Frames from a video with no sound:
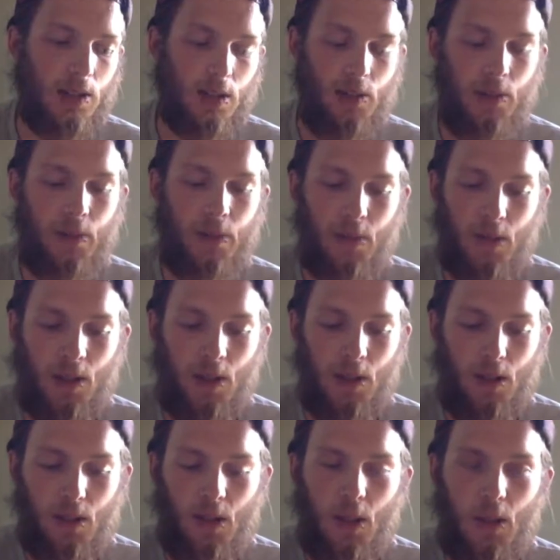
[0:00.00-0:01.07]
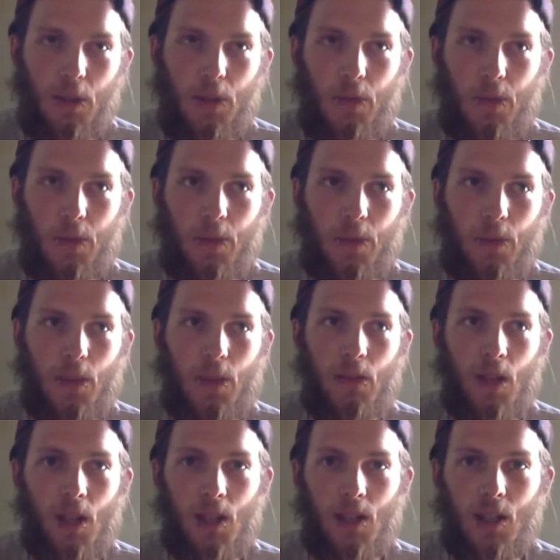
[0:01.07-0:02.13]
Well, I went for like three
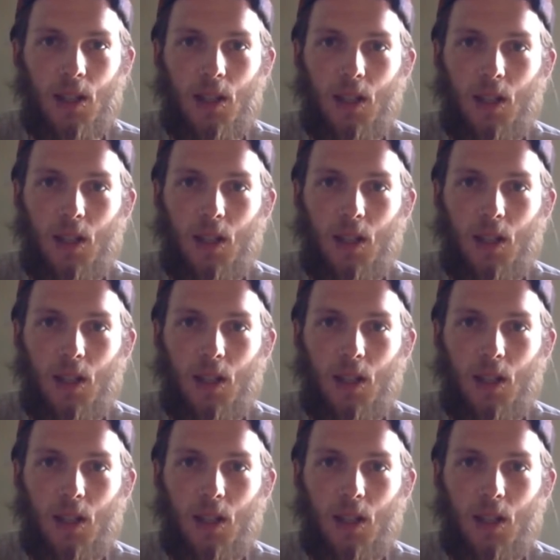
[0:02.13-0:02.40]
verse.